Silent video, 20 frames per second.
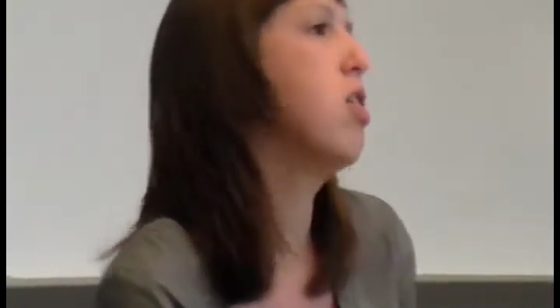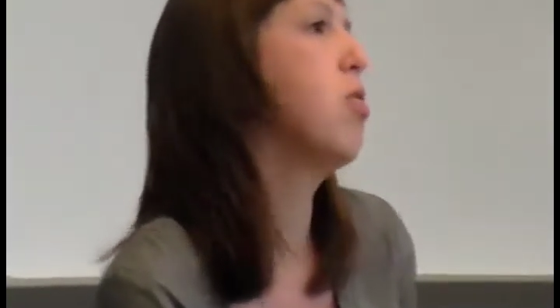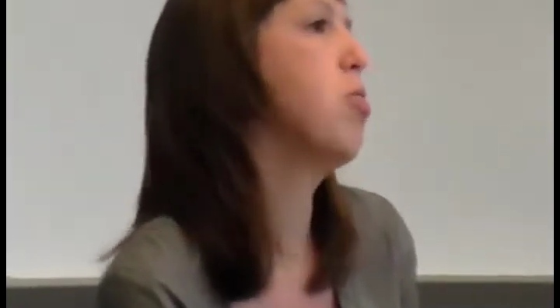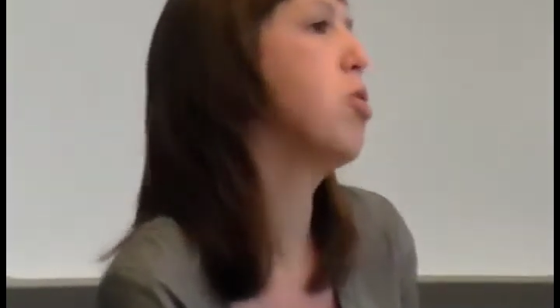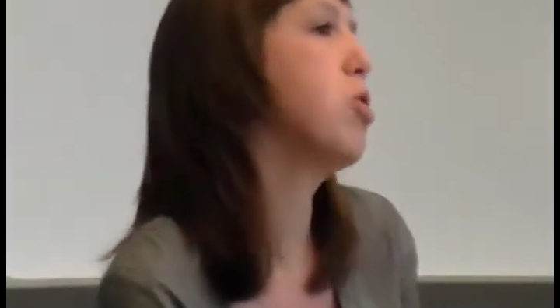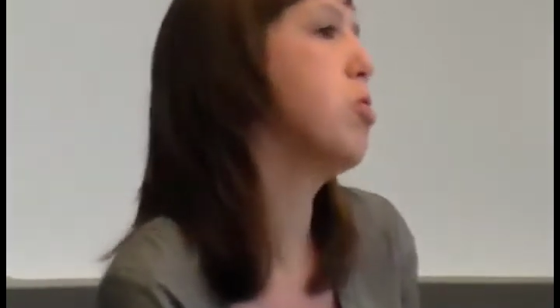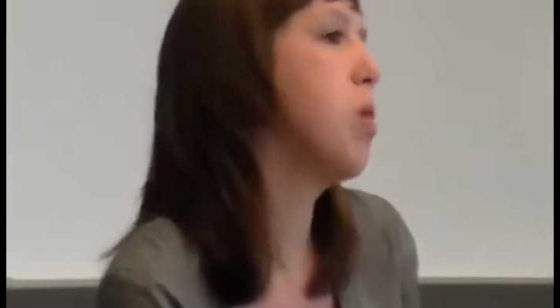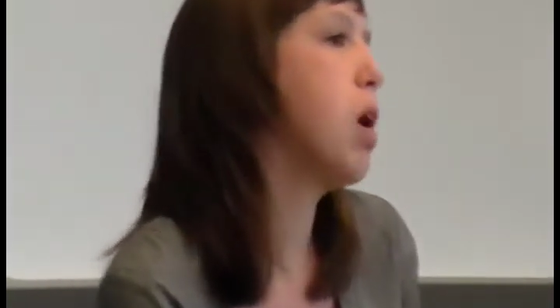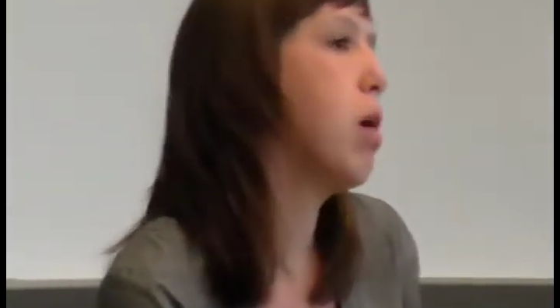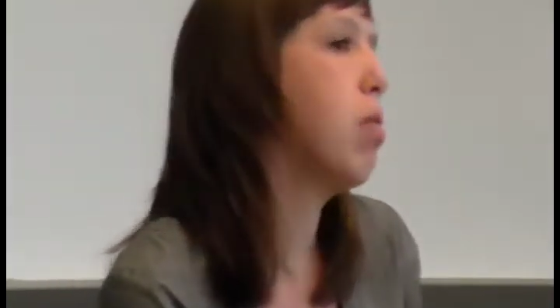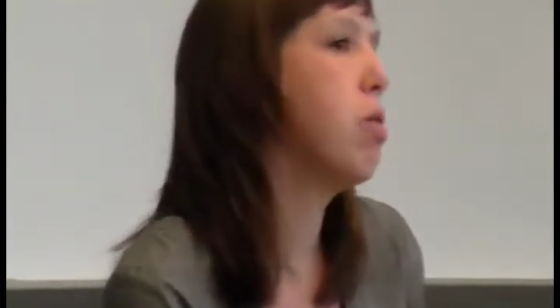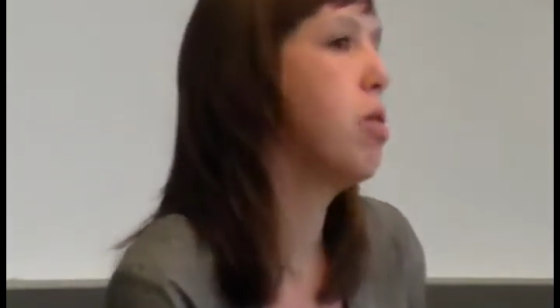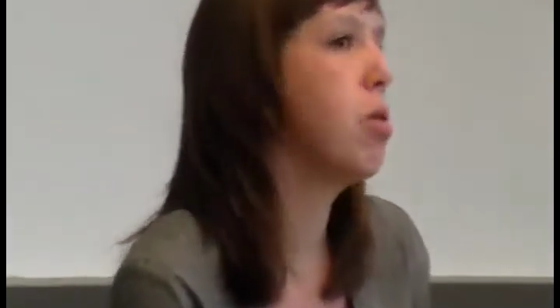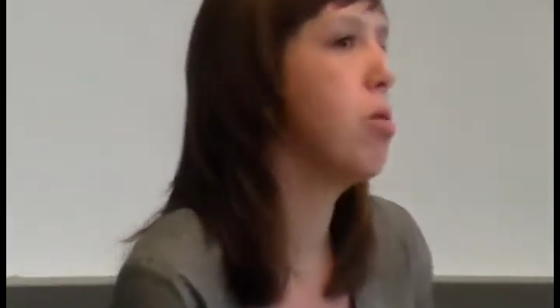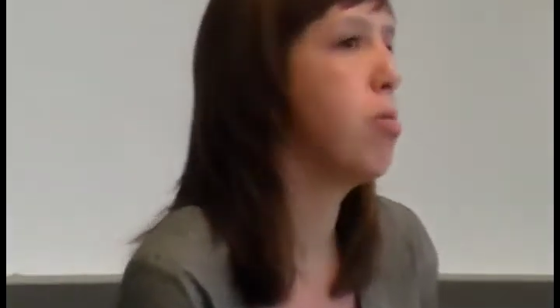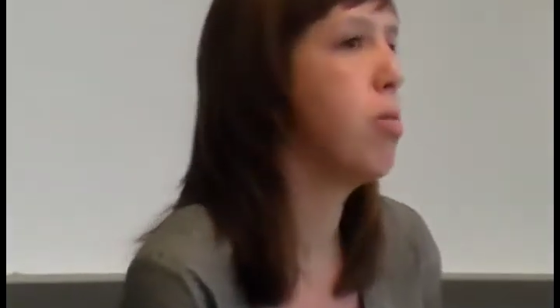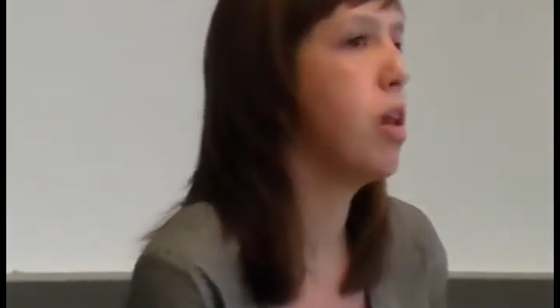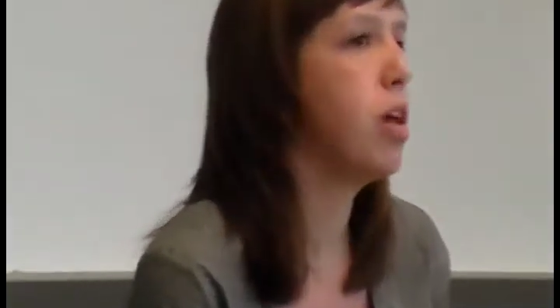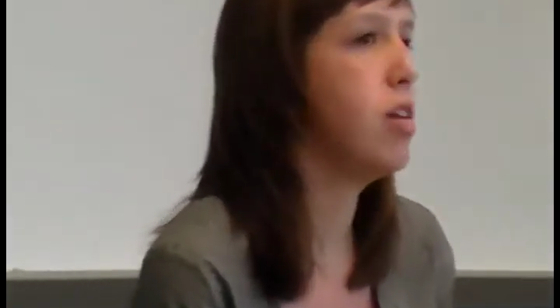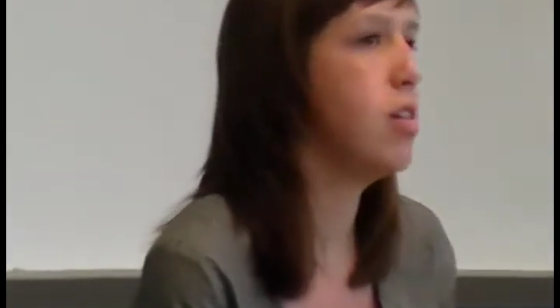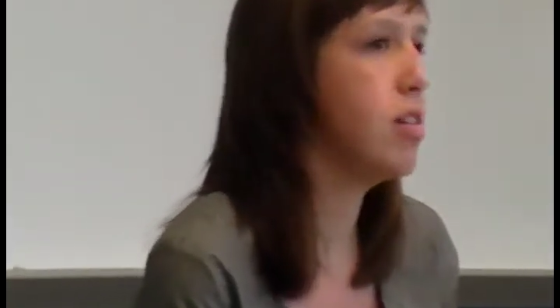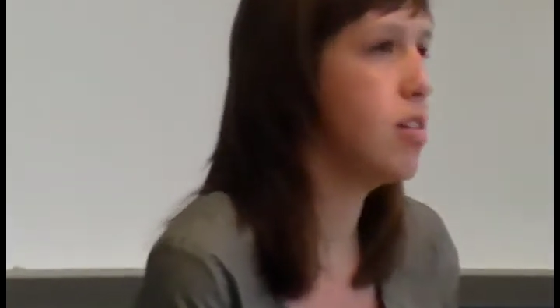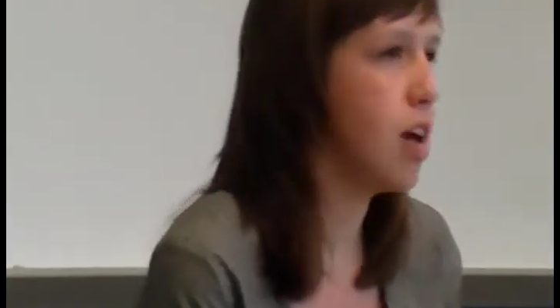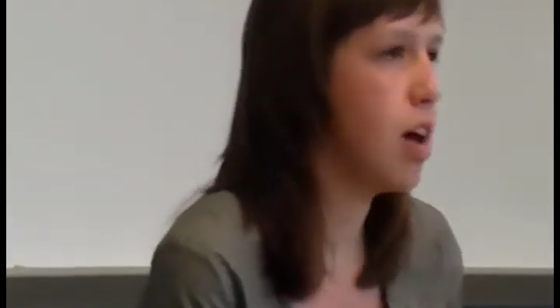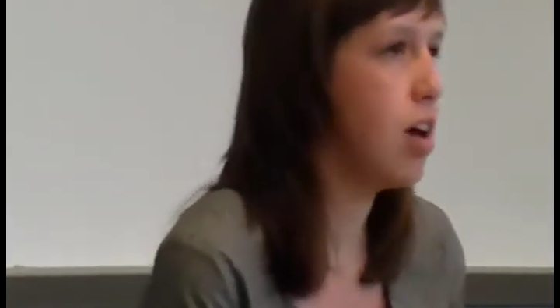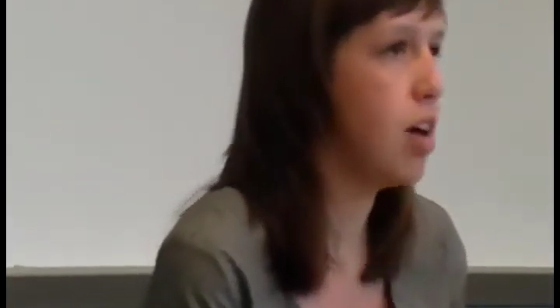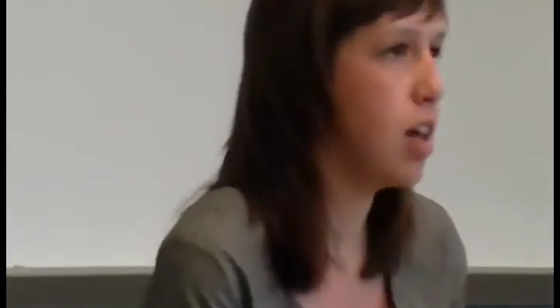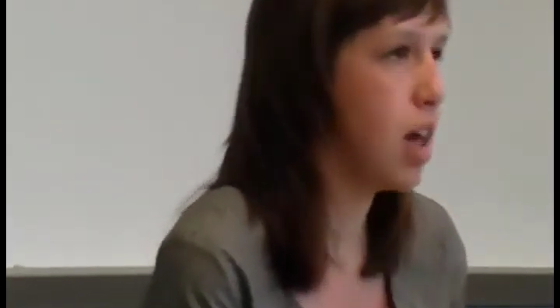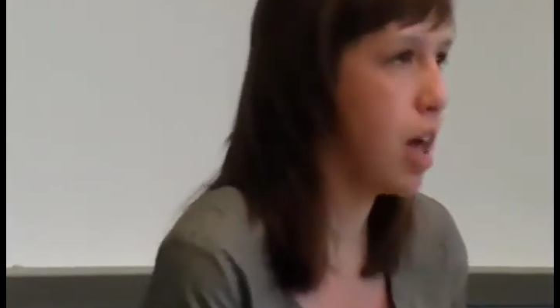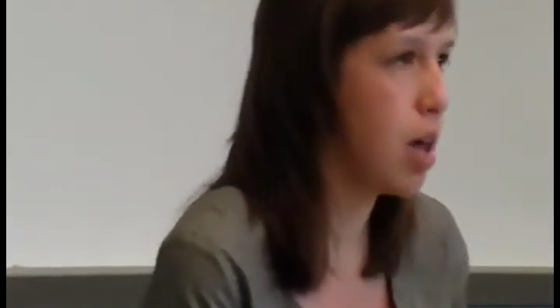the most popular places
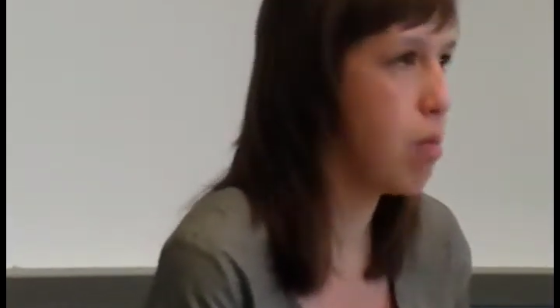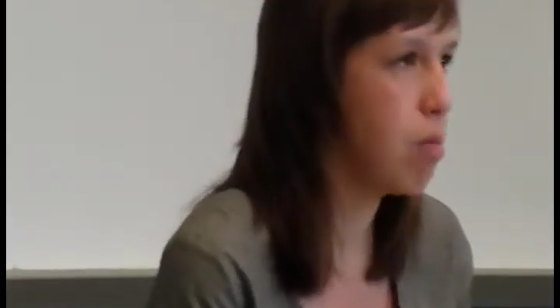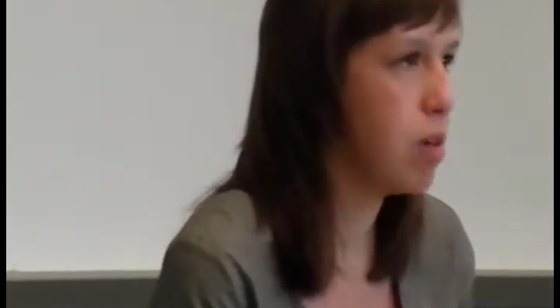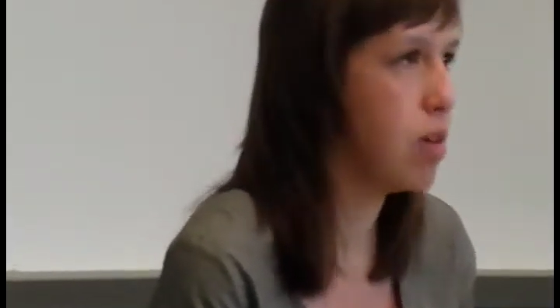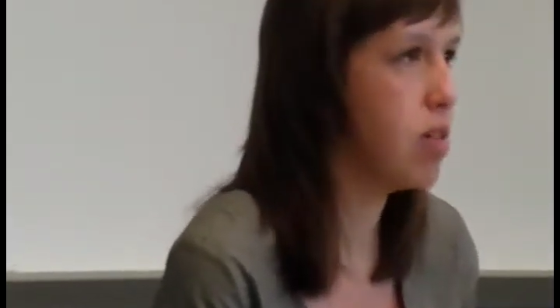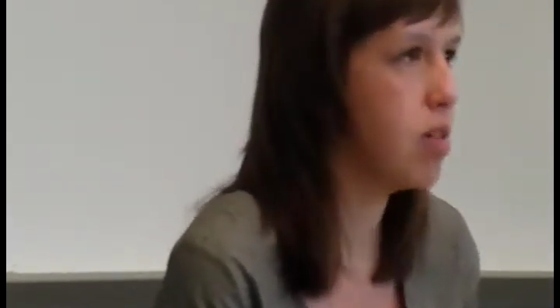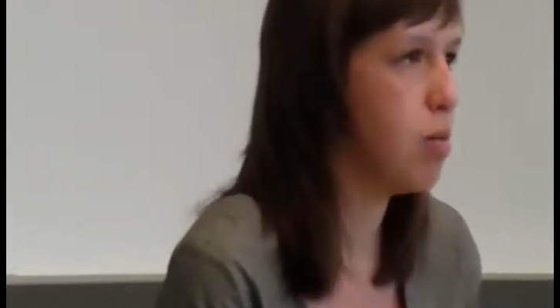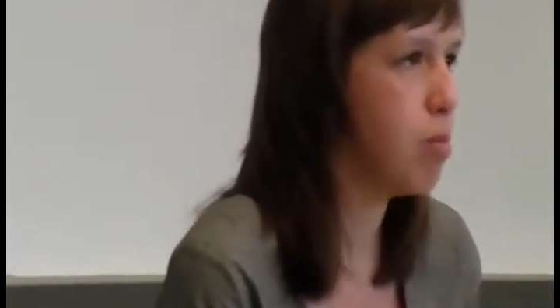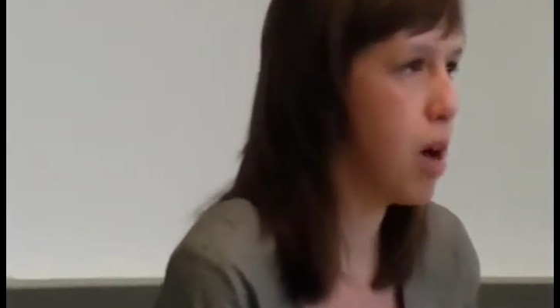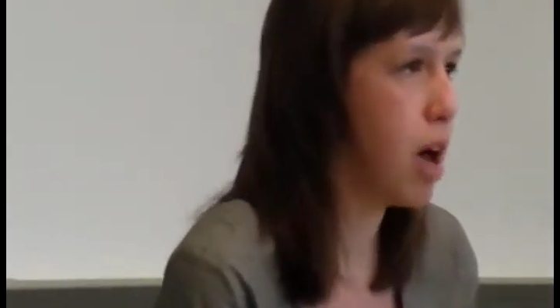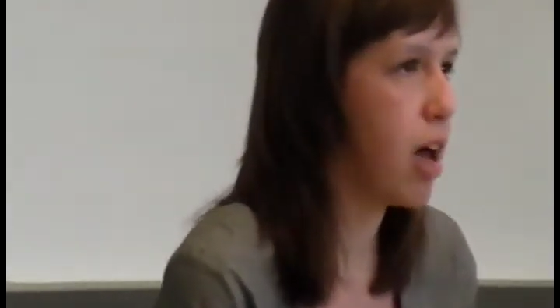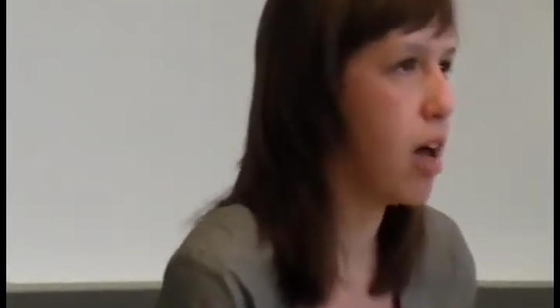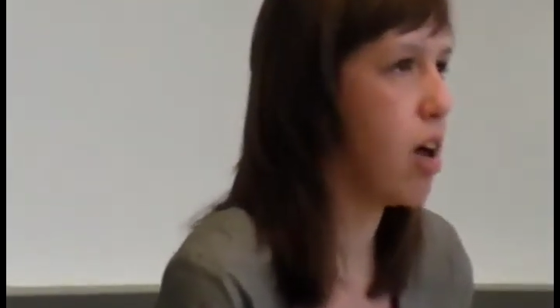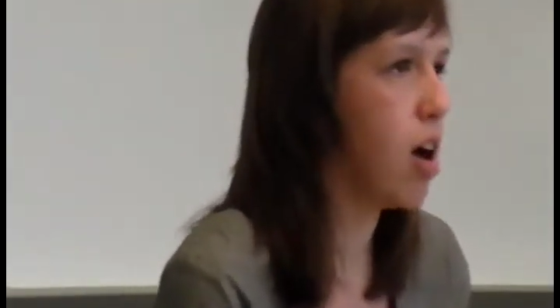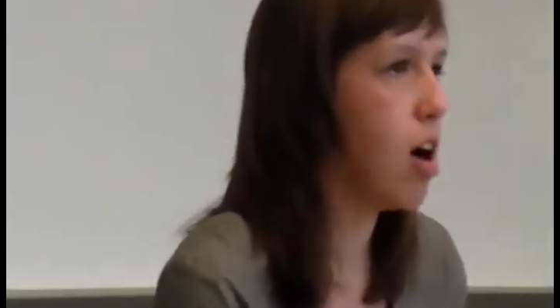on campus to buy